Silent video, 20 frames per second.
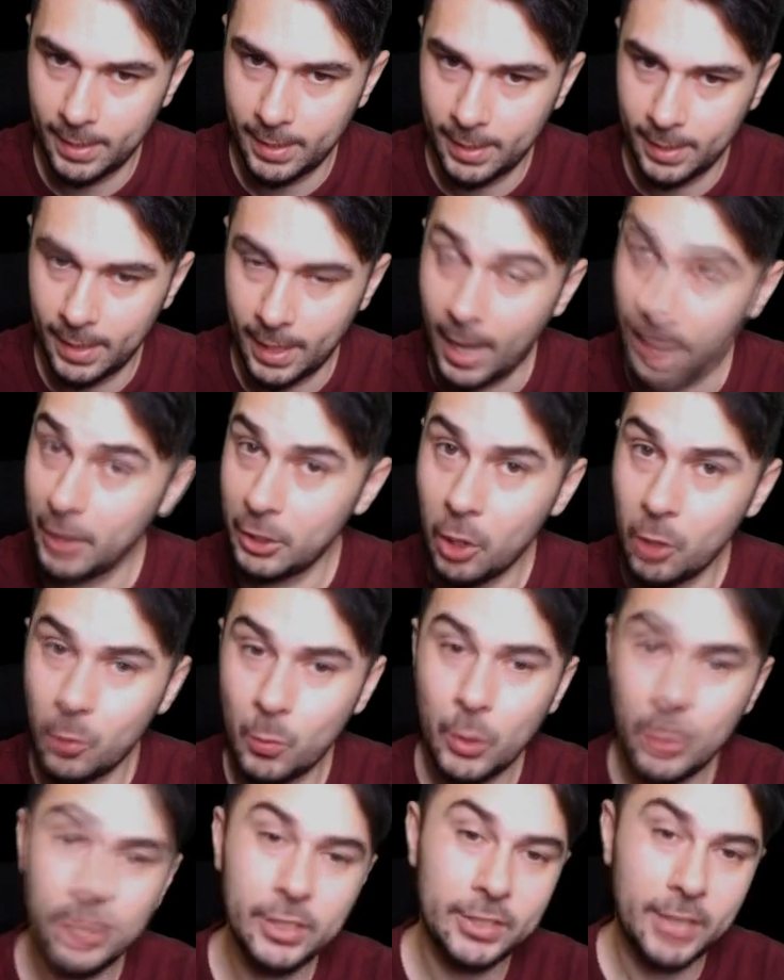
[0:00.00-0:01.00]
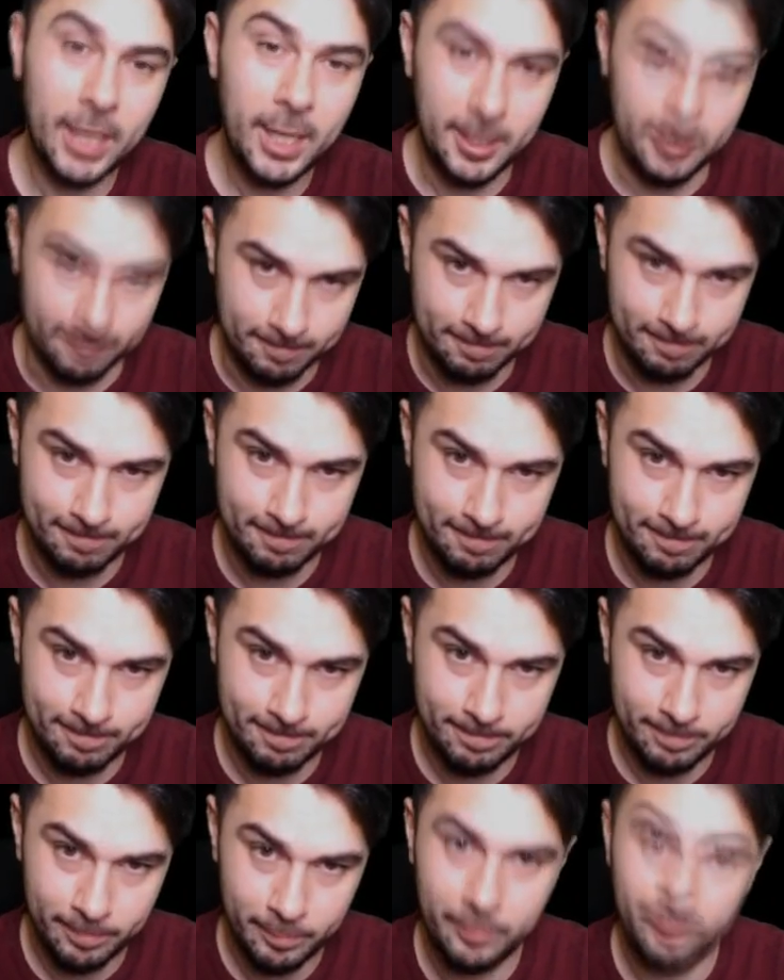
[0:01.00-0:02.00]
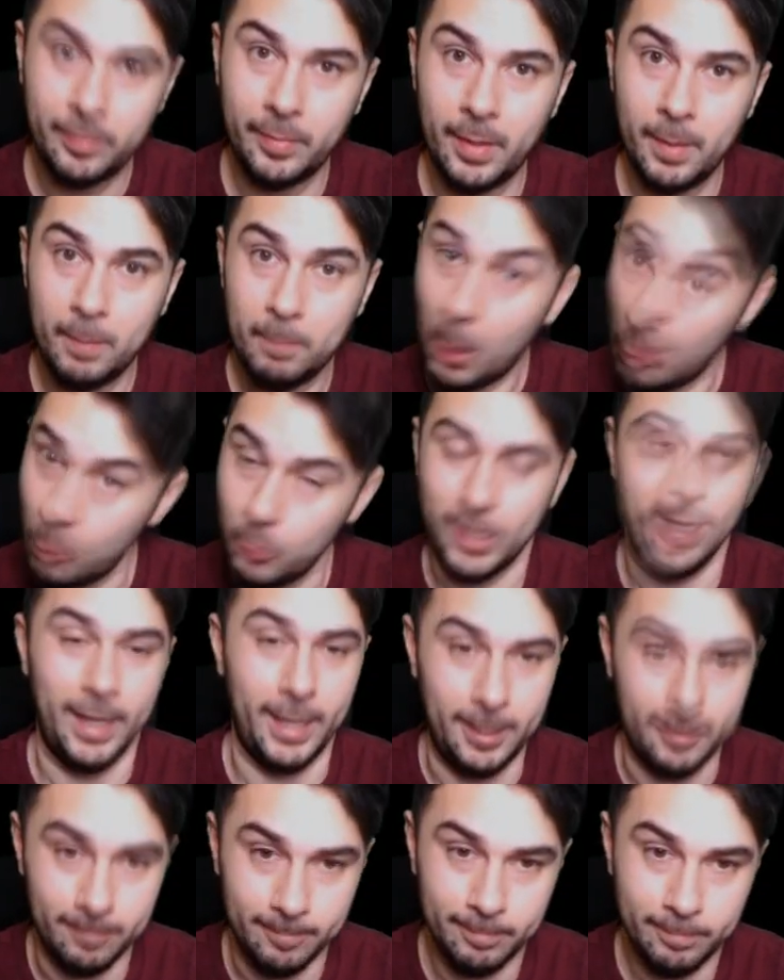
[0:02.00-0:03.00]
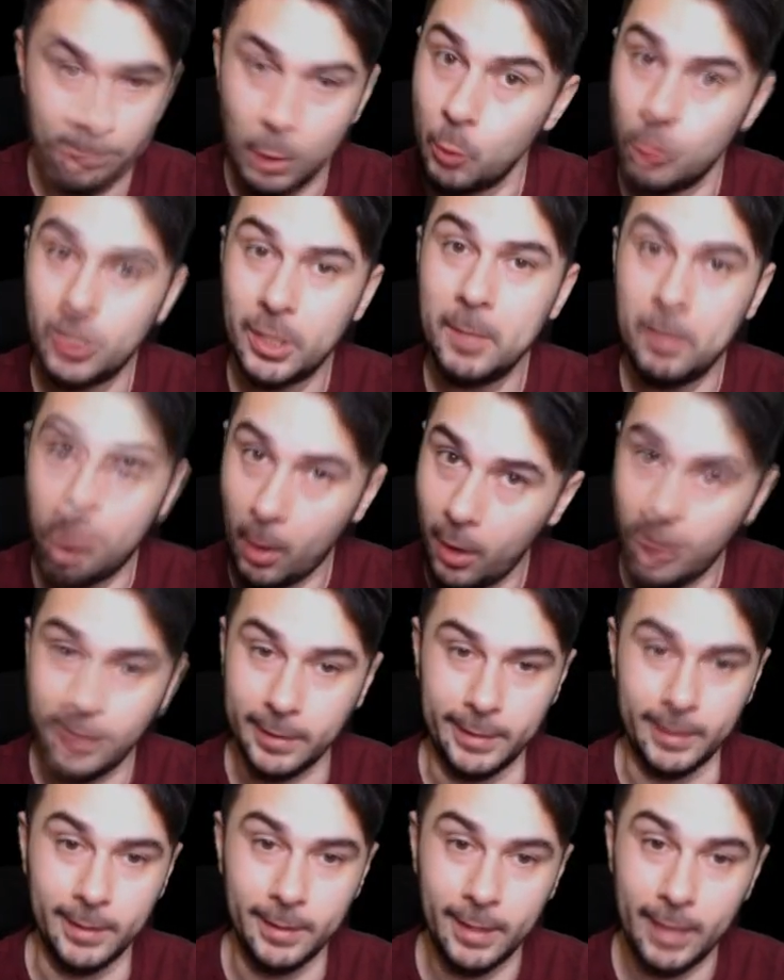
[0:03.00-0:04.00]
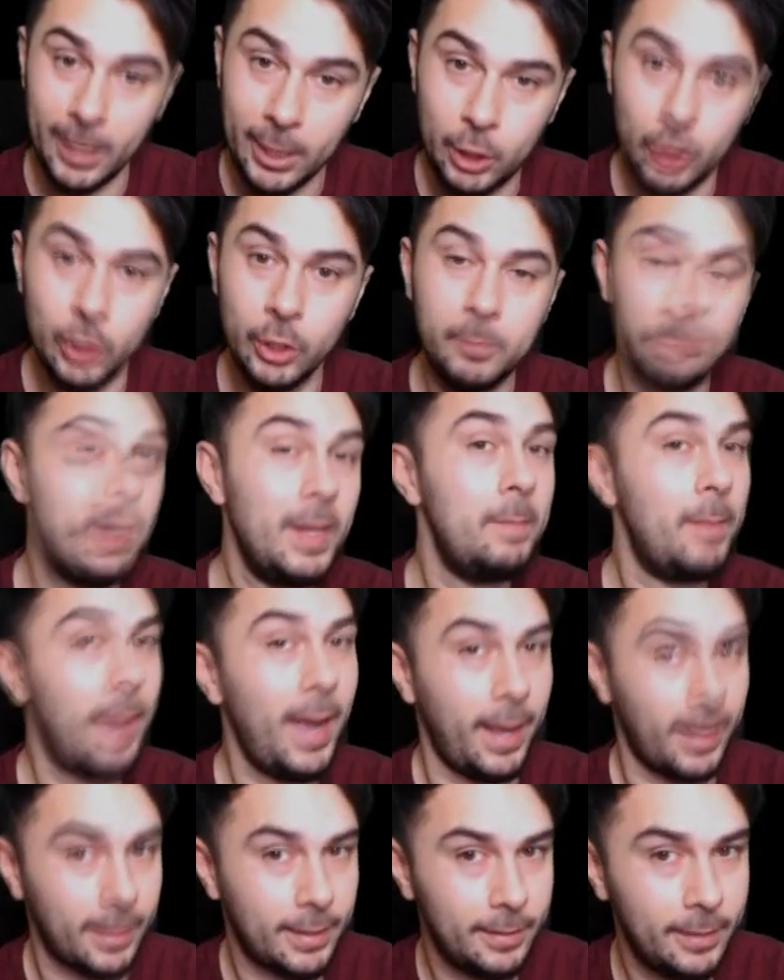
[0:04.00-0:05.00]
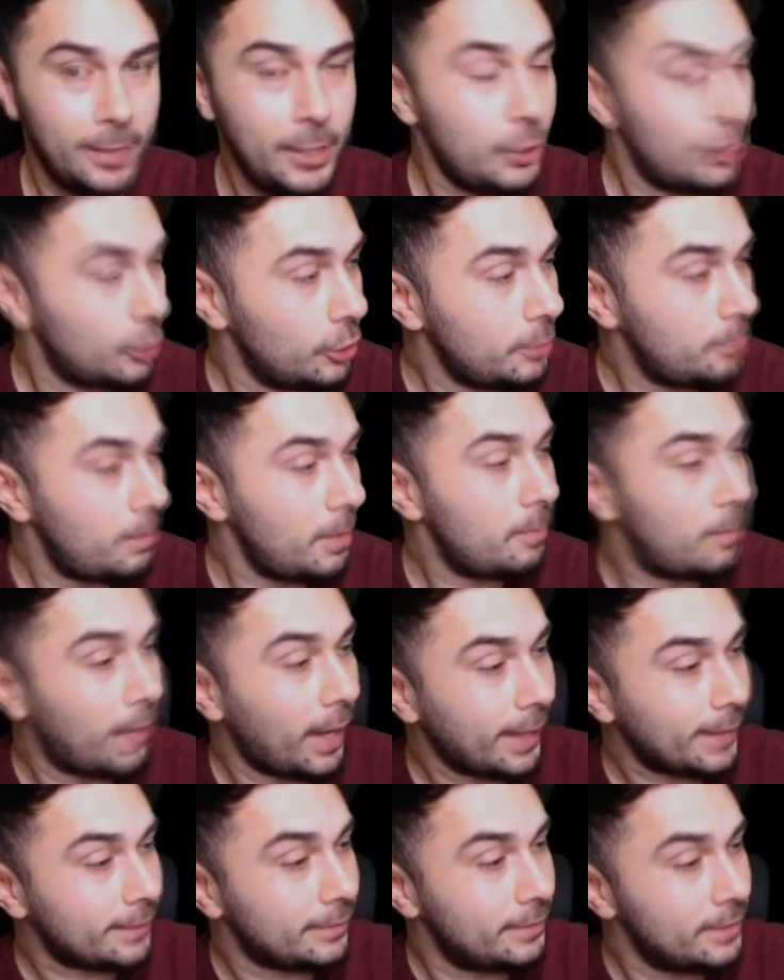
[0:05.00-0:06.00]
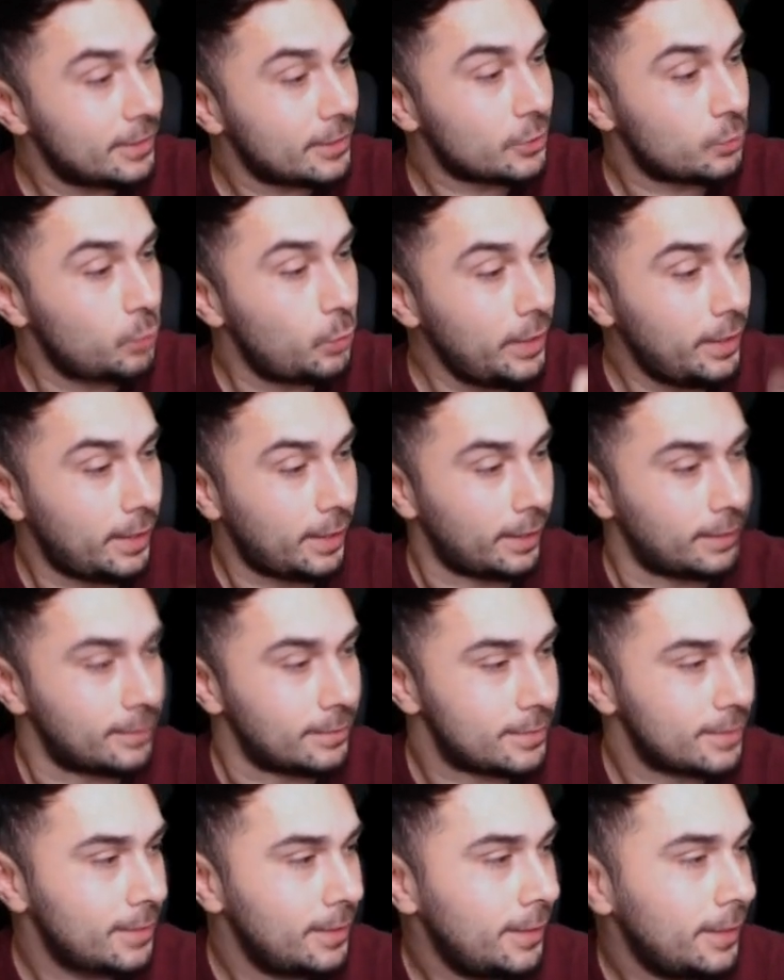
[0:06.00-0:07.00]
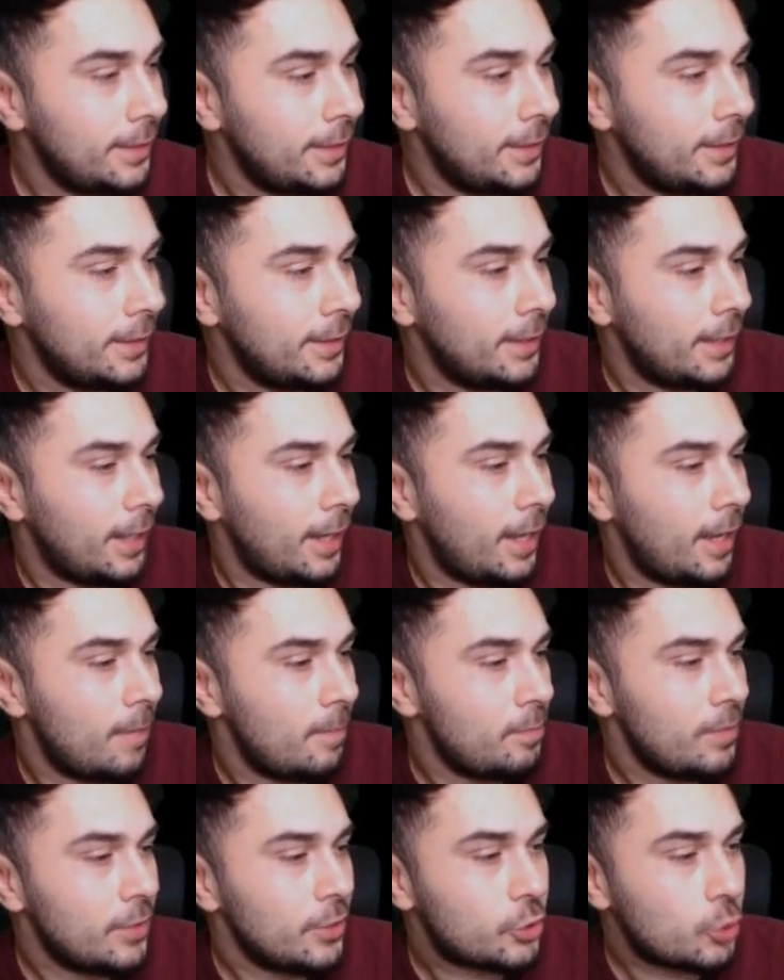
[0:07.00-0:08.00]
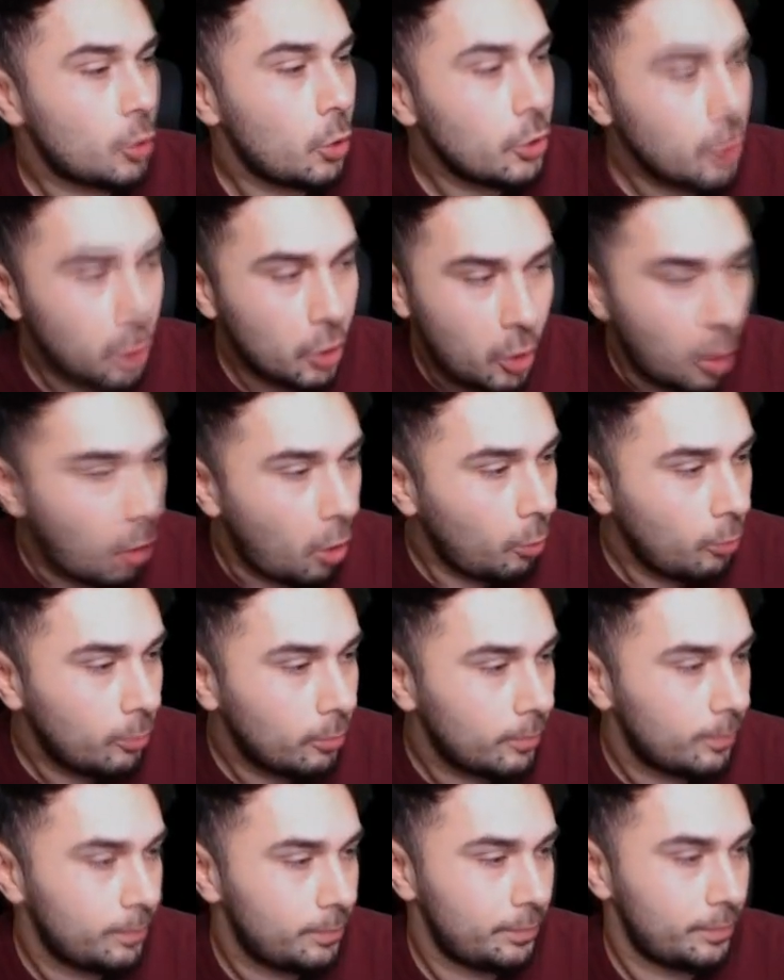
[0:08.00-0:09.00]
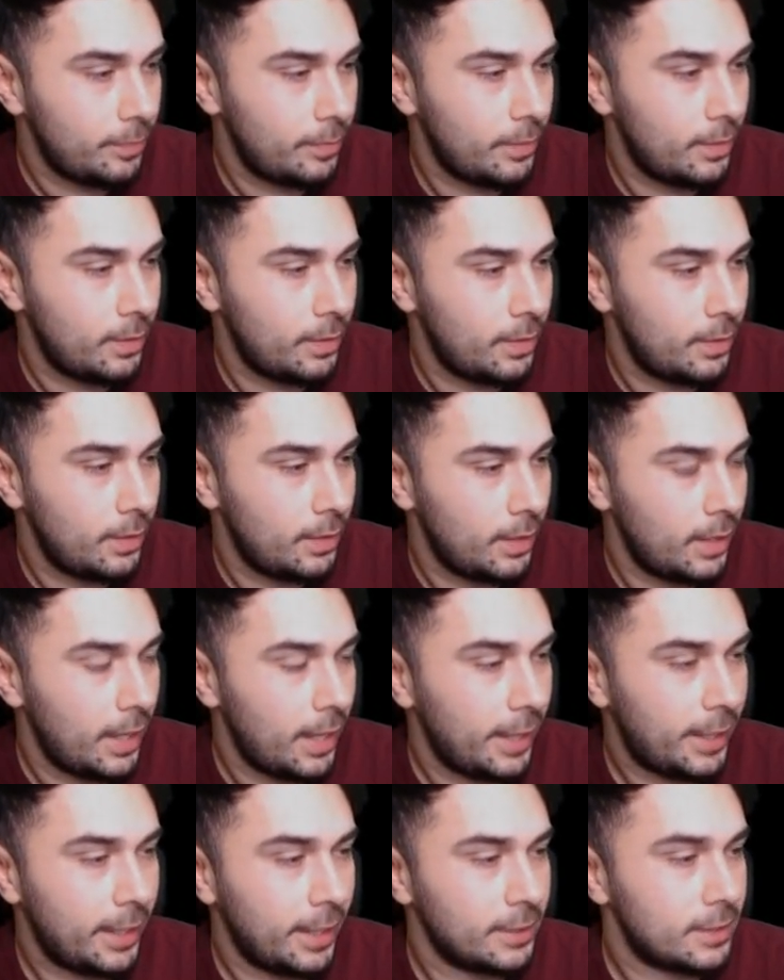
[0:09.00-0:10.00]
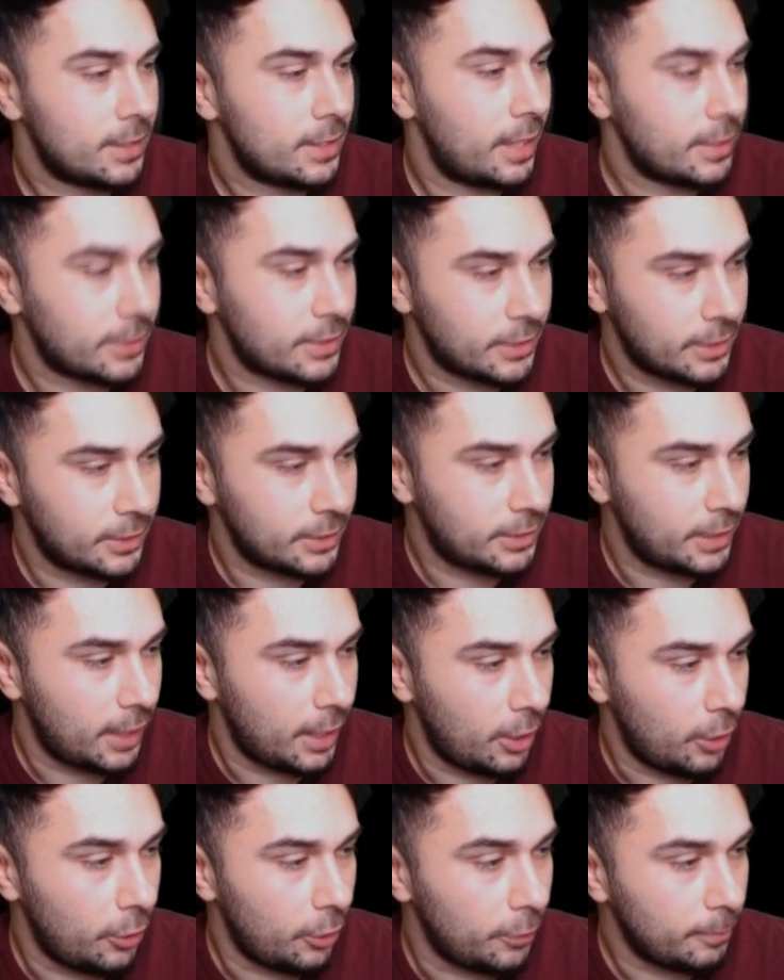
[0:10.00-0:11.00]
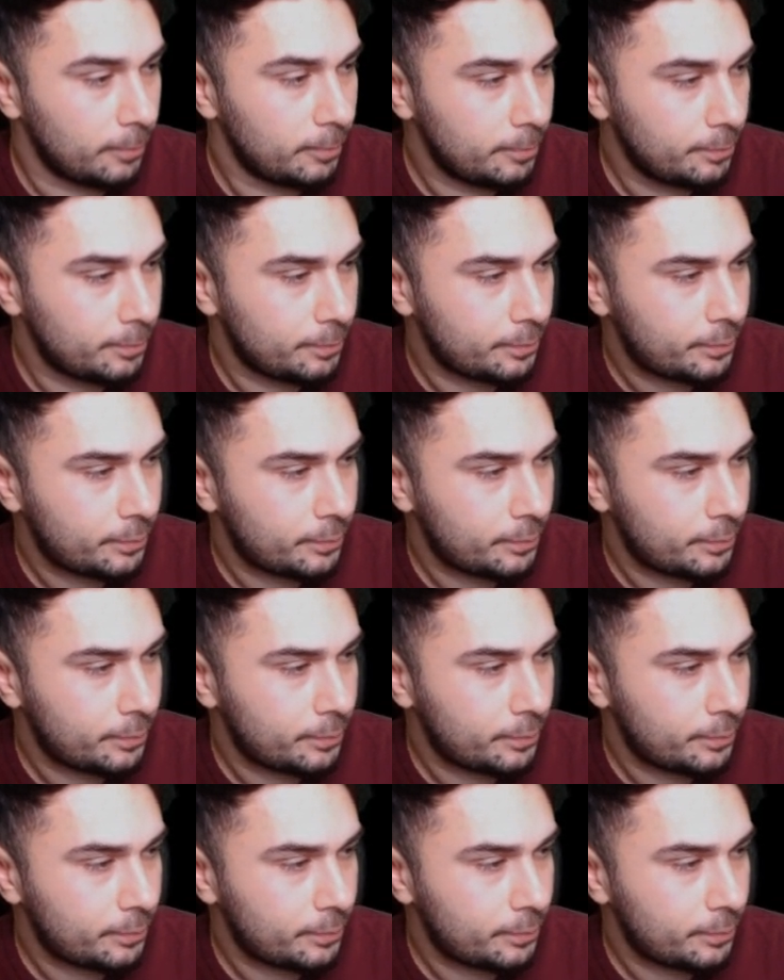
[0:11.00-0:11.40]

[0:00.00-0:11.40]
I know what you're saying. Pookie Party. It could be back. It could be back this weekend. He scored a goal against Leicester City at home.